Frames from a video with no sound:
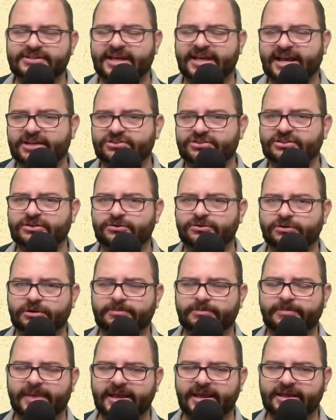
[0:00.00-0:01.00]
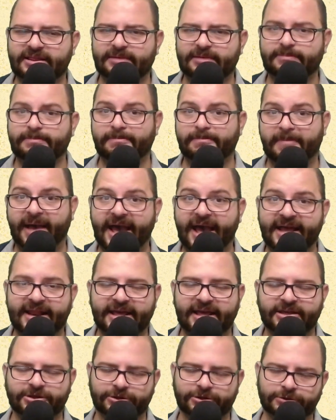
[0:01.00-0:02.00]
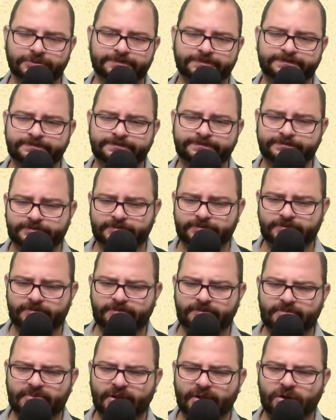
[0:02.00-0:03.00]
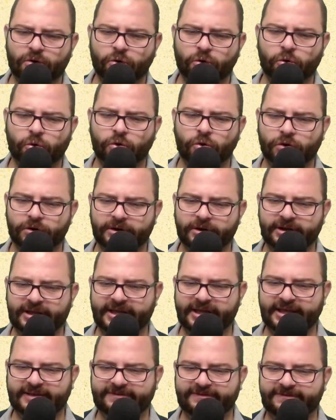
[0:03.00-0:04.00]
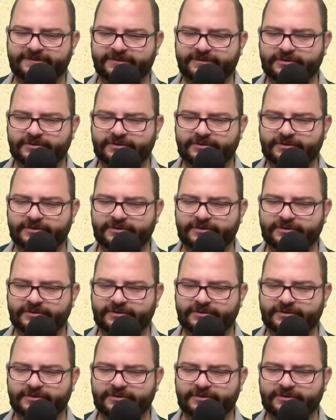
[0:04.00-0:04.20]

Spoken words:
actually going to make them mad at you. Or if